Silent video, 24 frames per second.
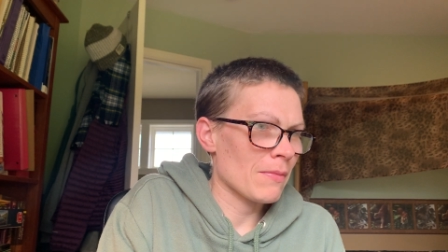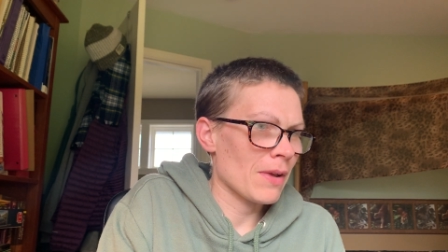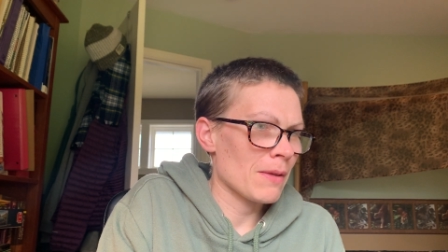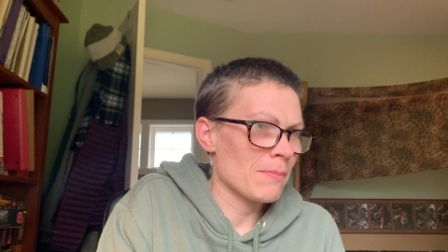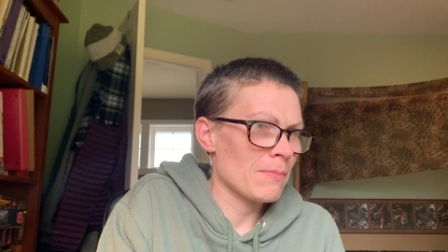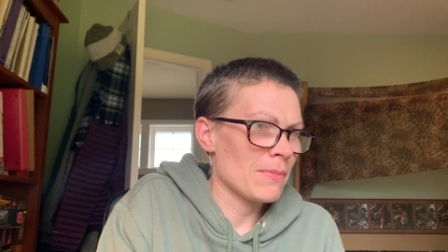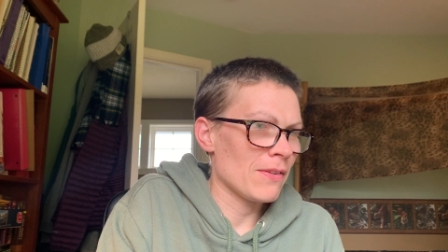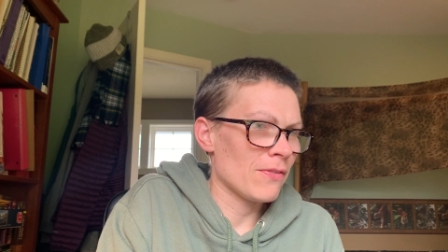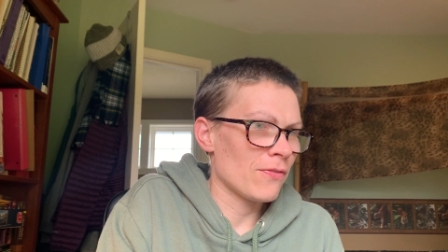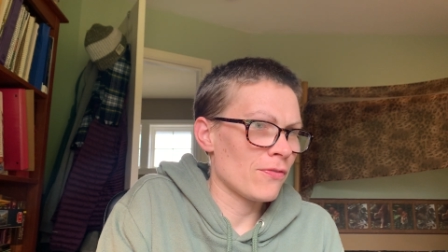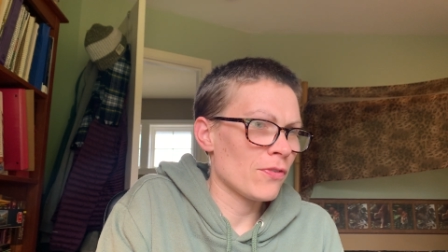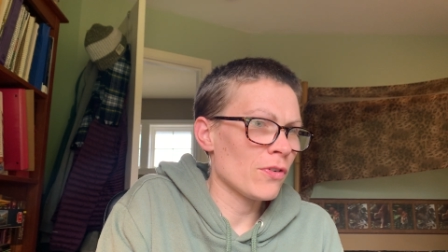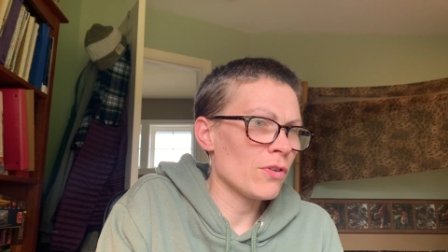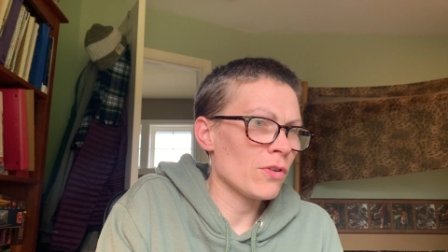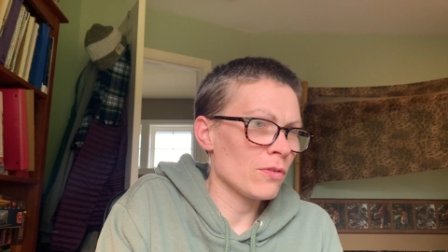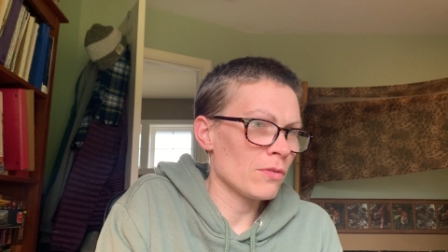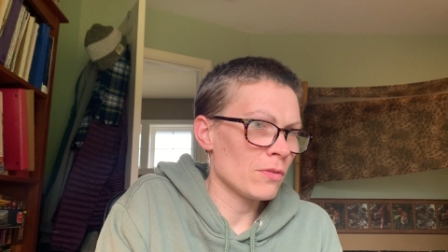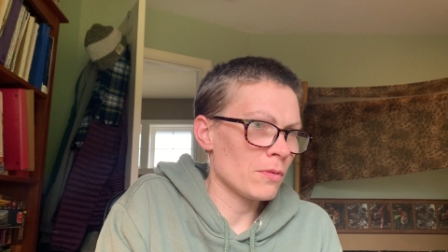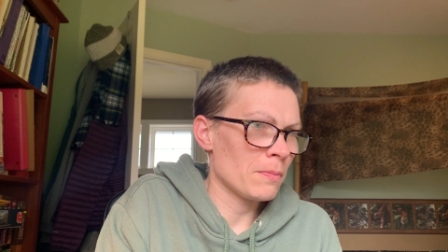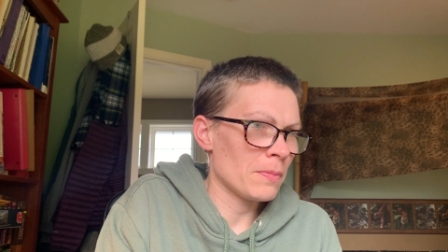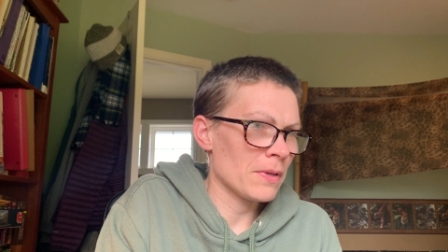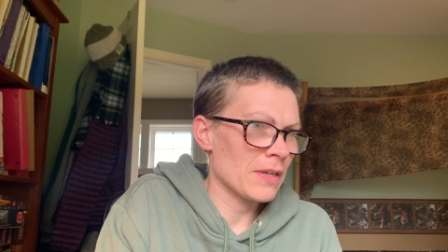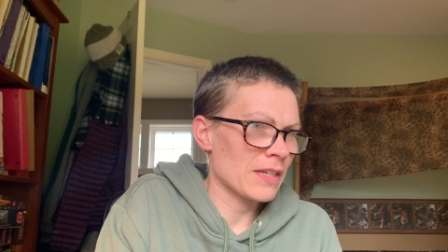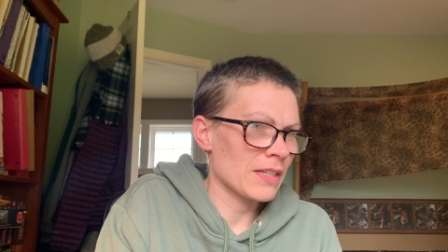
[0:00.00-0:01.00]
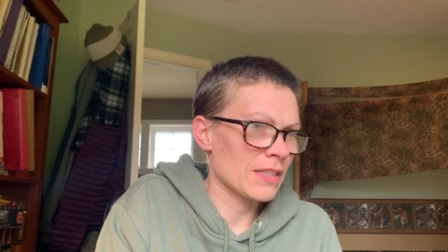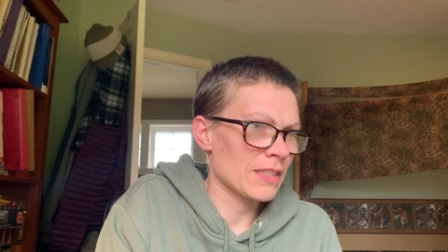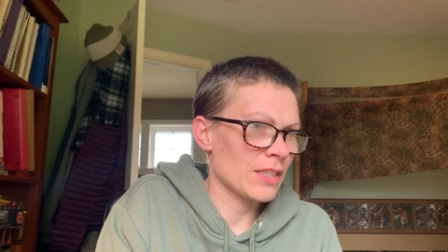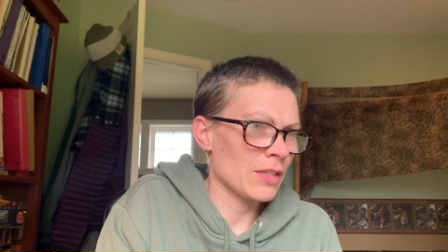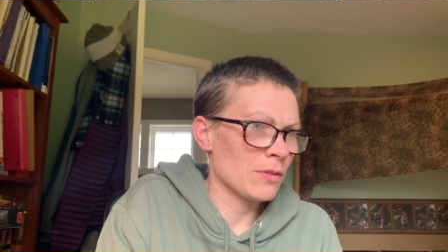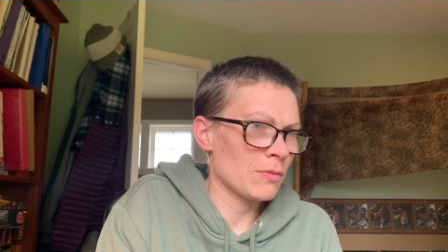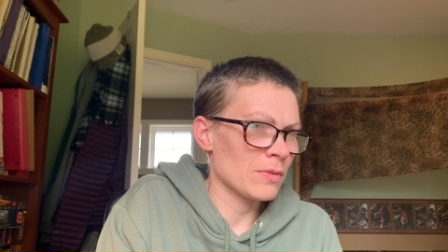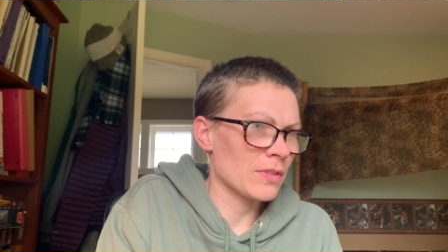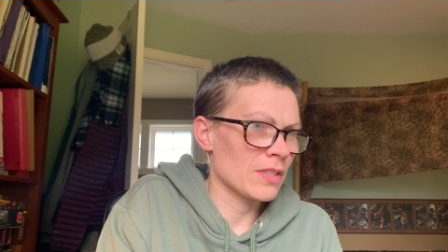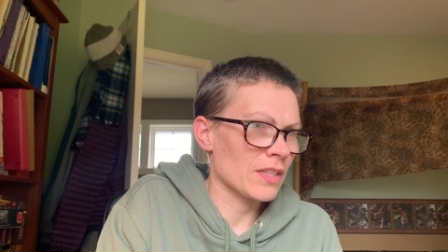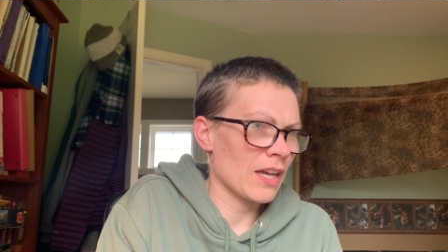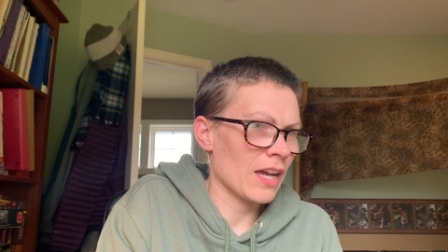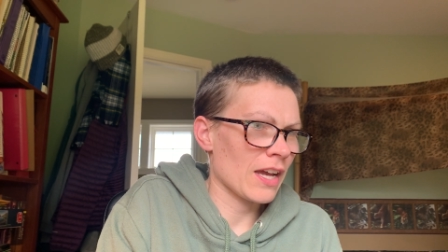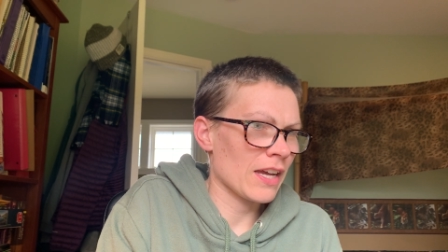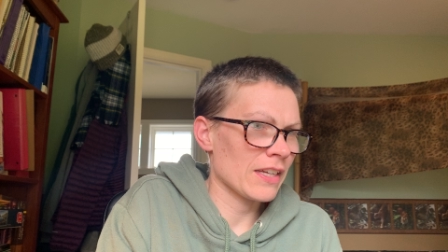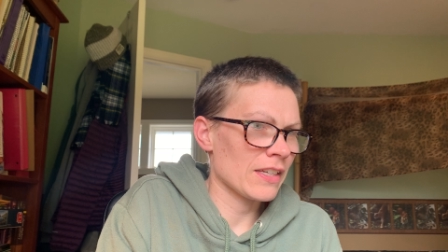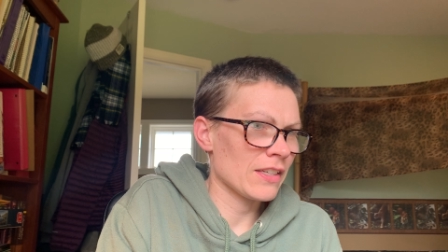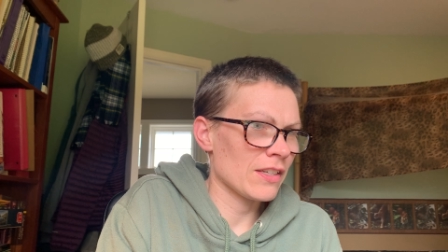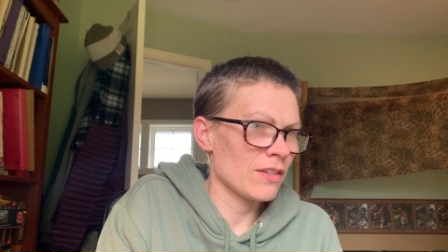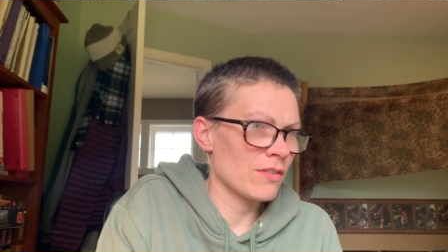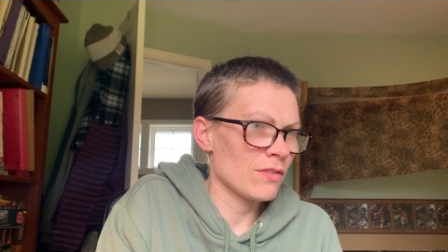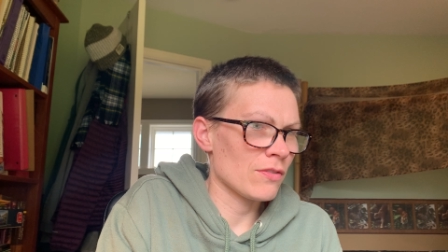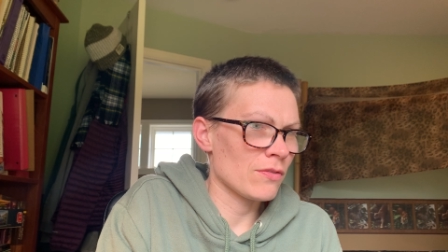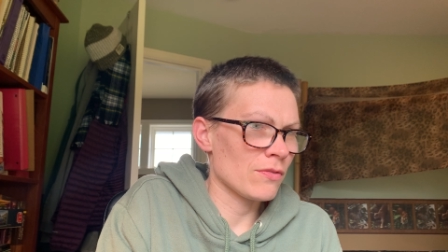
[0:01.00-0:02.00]
might be food because he was
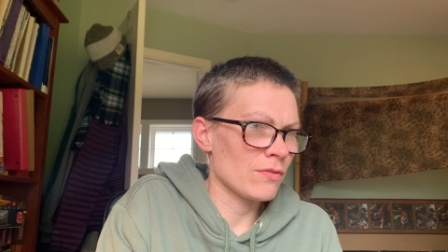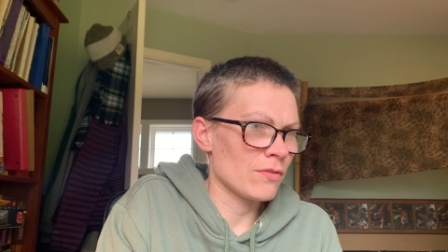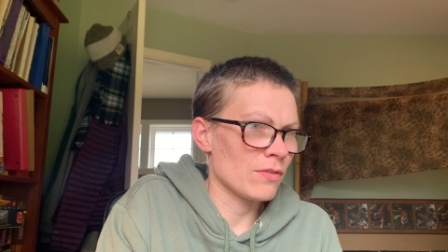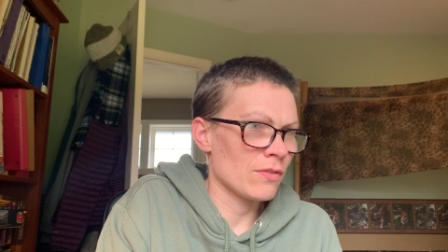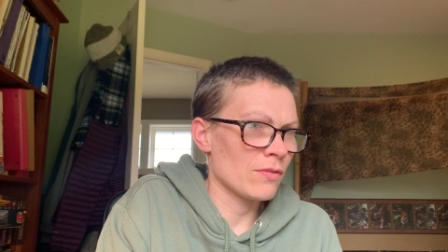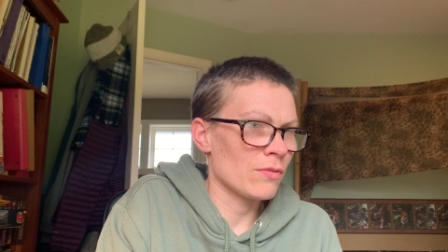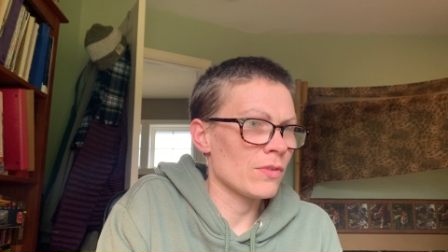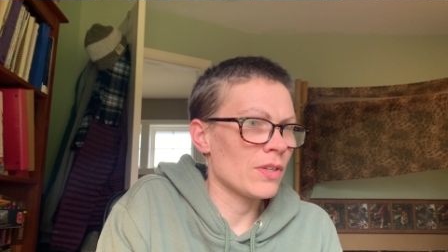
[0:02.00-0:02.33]
kind of,